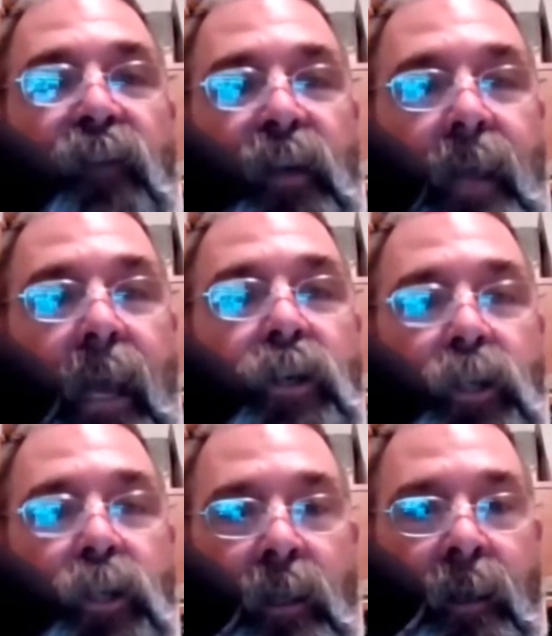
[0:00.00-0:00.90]
a
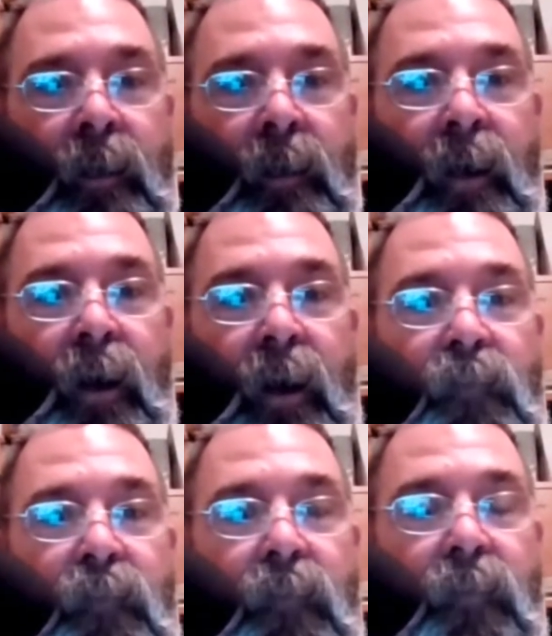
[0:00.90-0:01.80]
verification
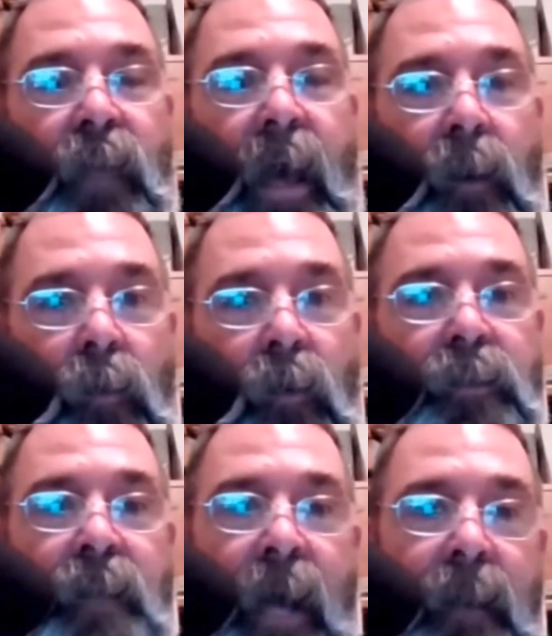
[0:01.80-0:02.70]
of that
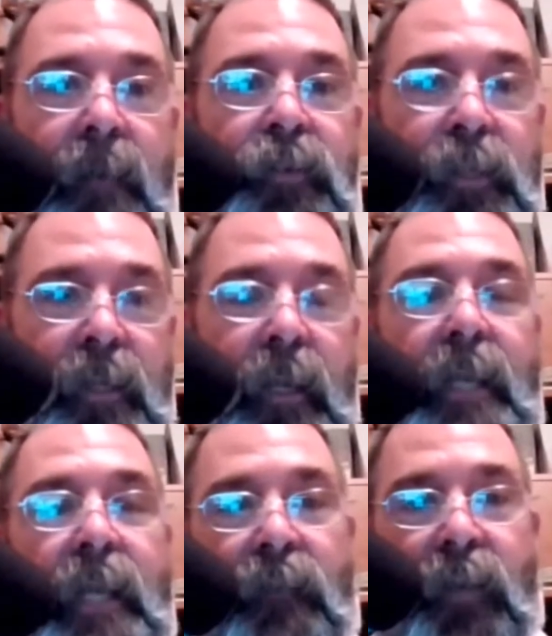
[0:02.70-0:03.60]
horse, not just
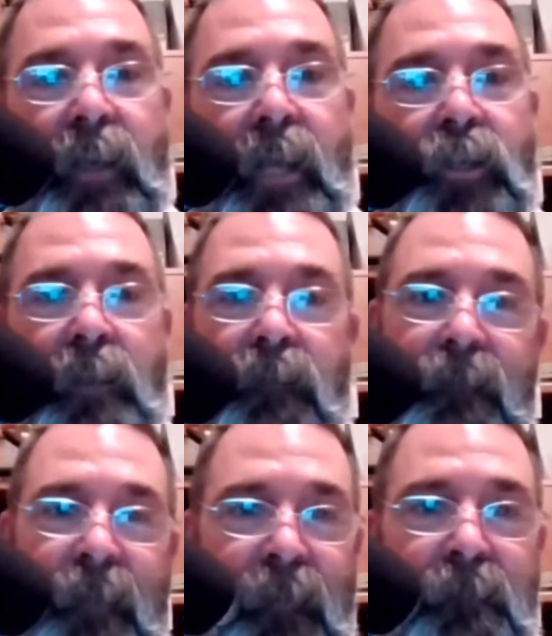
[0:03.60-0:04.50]
an identification.
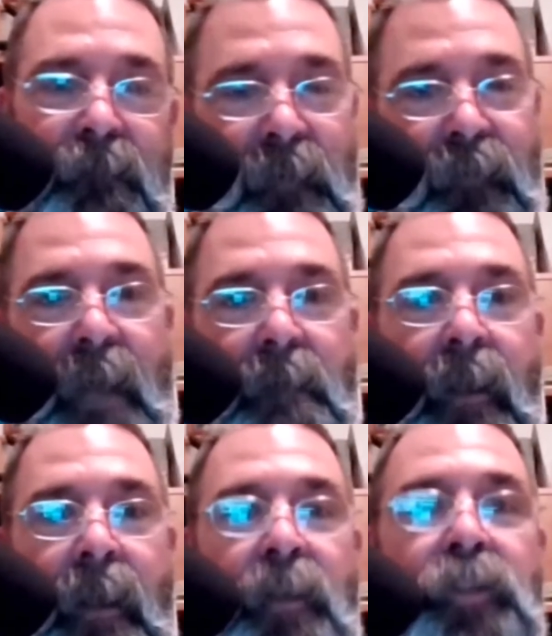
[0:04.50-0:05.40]
If
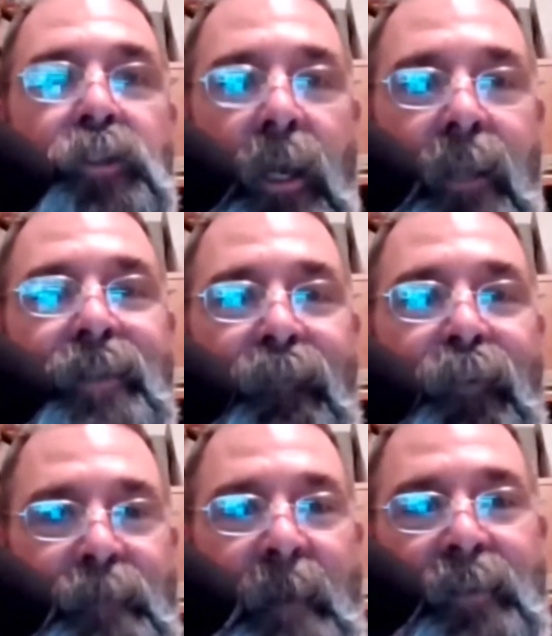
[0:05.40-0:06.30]
that subtle
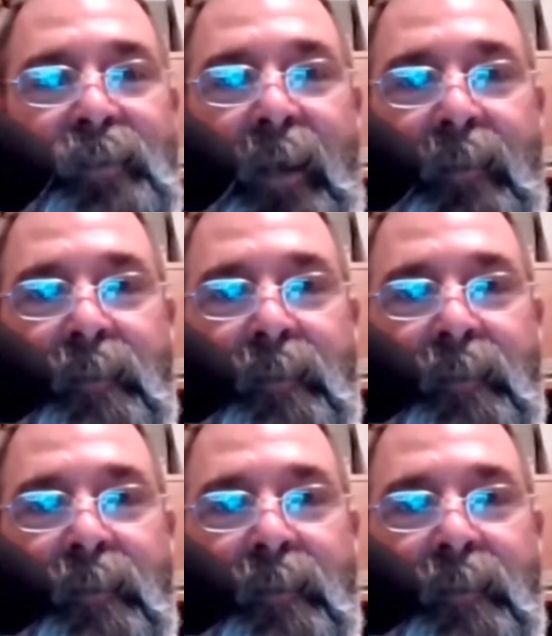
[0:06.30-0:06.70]
difference makes